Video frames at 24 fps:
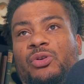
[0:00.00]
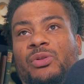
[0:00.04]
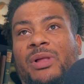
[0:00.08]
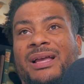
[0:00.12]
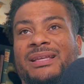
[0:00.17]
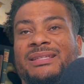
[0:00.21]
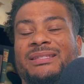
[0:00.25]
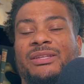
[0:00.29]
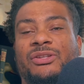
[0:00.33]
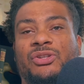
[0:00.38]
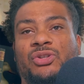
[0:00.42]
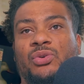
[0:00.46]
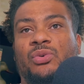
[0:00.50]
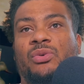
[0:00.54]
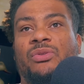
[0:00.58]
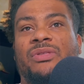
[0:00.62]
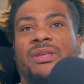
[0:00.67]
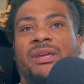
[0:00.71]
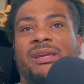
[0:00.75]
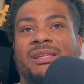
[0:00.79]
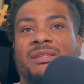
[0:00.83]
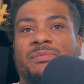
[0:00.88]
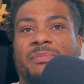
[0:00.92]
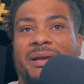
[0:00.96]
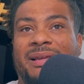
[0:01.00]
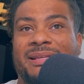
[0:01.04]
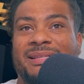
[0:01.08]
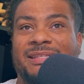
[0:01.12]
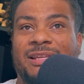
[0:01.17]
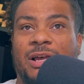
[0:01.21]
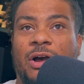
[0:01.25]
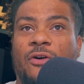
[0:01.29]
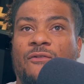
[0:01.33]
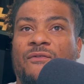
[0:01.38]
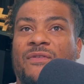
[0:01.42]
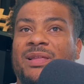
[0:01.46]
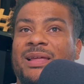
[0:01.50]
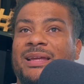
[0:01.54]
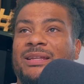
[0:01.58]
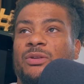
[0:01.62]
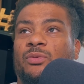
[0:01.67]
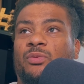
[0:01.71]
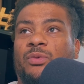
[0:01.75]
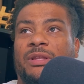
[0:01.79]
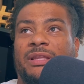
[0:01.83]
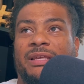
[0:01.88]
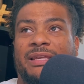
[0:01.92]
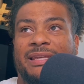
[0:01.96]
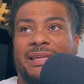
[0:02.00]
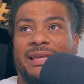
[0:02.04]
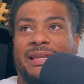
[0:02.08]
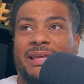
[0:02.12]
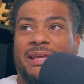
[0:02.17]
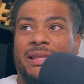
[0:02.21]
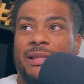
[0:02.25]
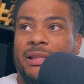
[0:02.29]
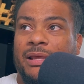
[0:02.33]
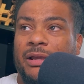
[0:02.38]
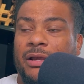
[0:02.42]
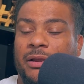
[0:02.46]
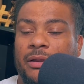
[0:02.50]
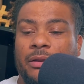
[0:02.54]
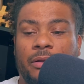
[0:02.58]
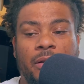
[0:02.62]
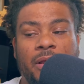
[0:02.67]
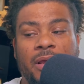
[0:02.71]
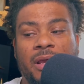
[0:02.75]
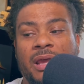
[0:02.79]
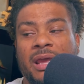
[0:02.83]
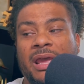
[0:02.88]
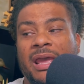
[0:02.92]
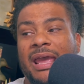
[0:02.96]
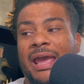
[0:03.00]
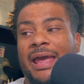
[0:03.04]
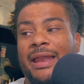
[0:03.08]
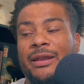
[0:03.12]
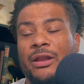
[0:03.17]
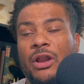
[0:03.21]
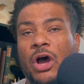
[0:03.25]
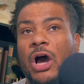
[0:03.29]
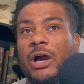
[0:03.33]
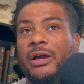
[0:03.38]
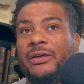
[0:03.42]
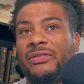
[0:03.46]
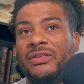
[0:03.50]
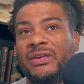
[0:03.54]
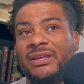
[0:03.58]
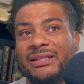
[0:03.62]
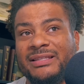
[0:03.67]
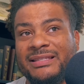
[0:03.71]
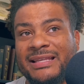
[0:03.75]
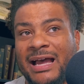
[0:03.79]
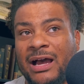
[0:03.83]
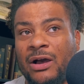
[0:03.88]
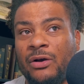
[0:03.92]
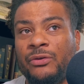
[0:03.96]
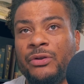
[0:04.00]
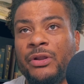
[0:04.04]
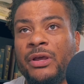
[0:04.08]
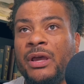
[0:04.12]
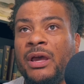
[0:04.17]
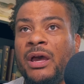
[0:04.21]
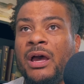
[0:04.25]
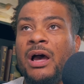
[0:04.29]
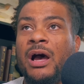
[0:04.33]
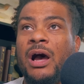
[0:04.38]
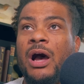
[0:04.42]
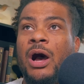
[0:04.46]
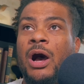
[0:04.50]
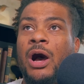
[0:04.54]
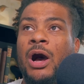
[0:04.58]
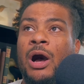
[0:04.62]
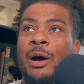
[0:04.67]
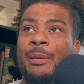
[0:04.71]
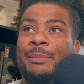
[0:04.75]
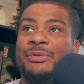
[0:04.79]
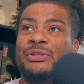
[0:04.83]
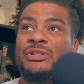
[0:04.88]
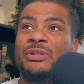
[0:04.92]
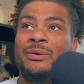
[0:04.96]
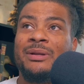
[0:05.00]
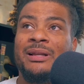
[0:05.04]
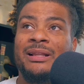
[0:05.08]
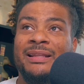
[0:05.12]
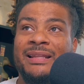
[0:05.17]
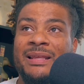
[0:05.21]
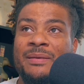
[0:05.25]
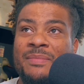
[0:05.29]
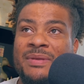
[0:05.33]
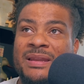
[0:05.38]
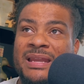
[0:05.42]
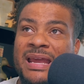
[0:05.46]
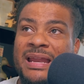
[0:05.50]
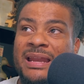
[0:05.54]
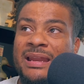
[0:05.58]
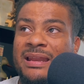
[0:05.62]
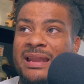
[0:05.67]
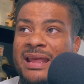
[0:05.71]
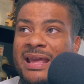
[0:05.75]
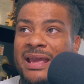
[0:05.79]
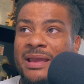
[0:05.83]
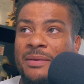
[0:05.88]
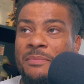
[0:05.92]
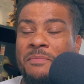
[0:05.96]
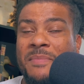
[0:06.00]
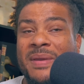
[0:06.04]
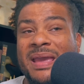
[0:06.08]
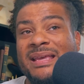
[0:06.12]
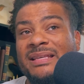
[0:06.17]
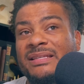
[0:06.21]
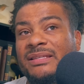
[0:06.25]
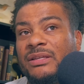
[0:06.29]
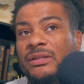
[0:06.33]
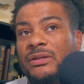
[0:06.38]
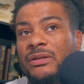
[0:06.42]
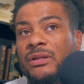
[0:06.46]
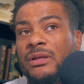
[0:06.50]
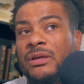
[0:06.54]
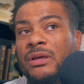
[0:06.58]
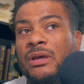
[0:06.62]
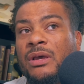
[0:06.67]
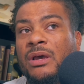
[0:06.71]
likes to do things myself. I like to really get in there and knock things out. So it eliminated a mason